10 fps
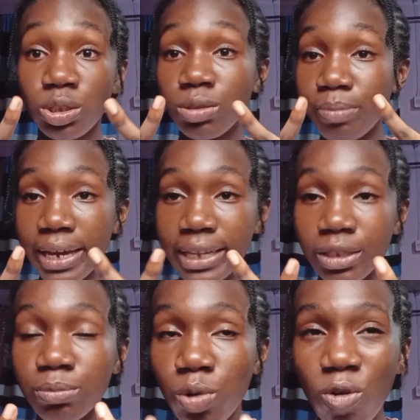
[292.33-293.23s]
make
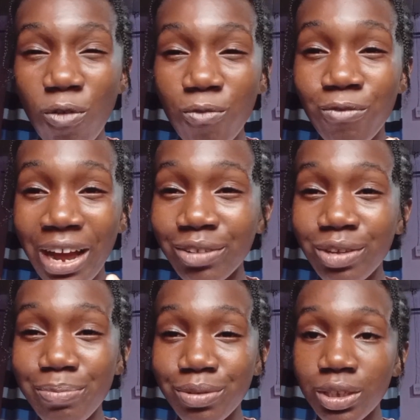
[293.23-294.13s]
it more
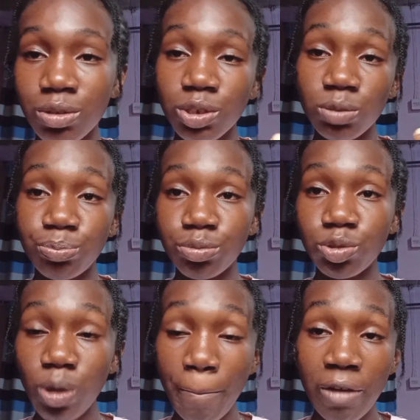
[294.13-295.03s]
valuable. It's going to
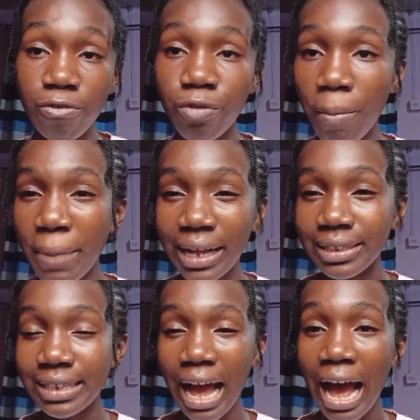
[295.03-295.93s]
boost your
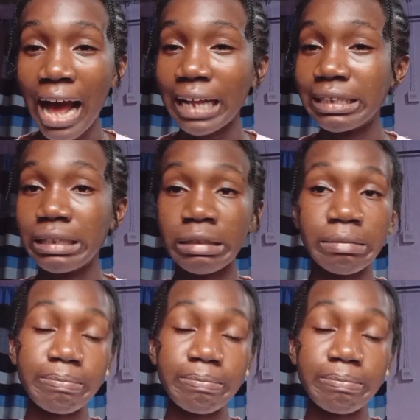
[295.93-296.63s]
performance, and